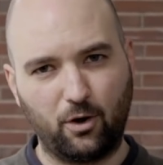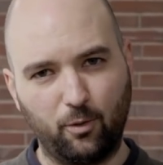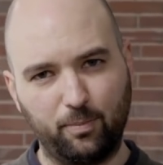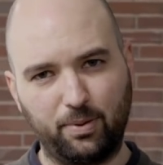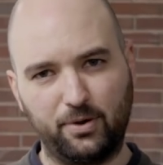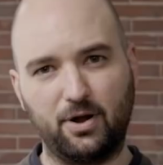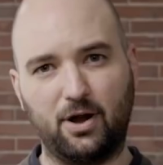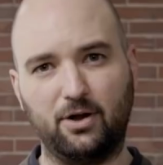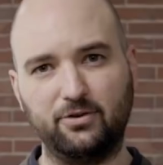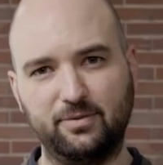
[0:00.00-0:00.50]

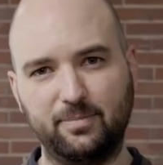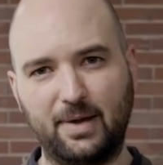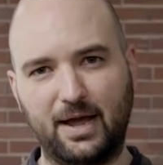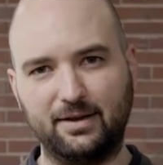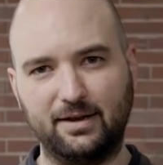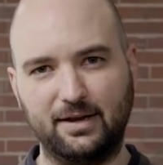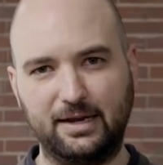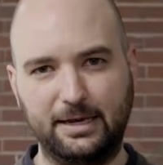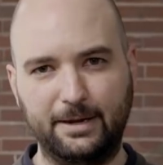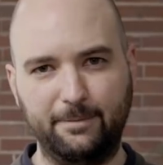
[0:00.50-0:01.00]
open
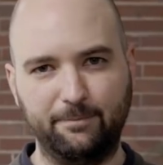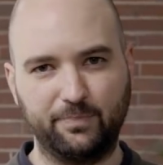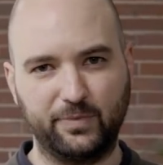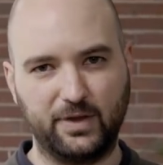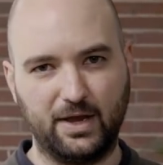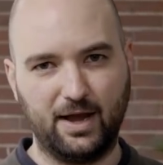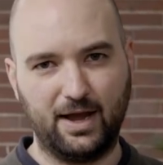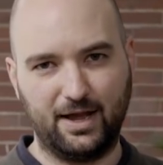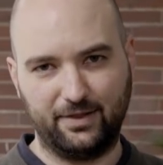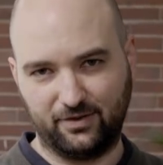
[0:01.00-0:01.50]
automatically,
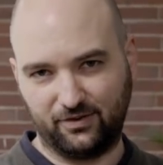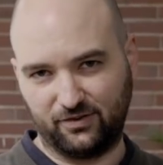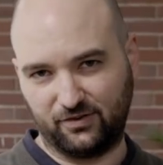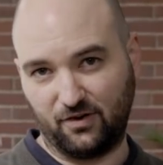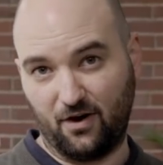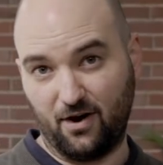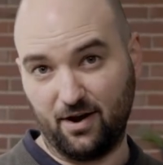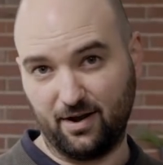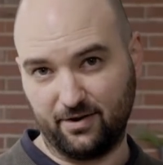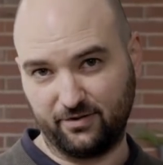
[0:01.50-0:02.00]
yeah, at the
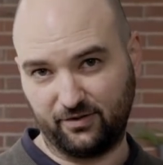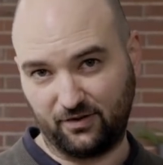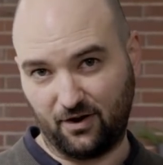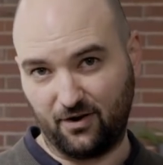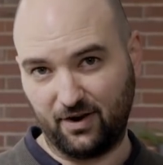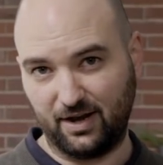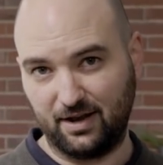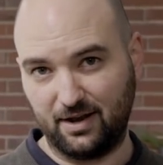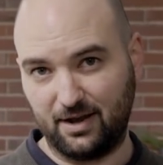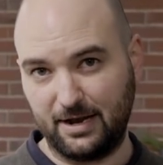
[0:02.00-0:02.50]

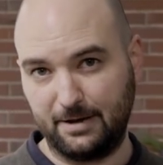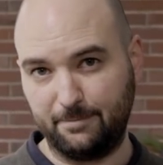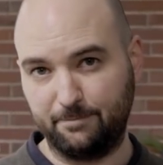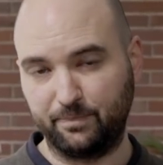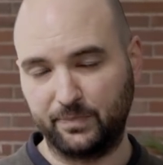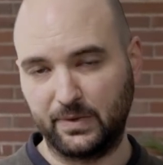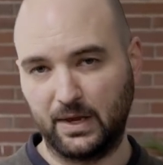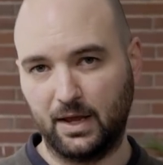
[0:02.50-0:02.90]
starting line.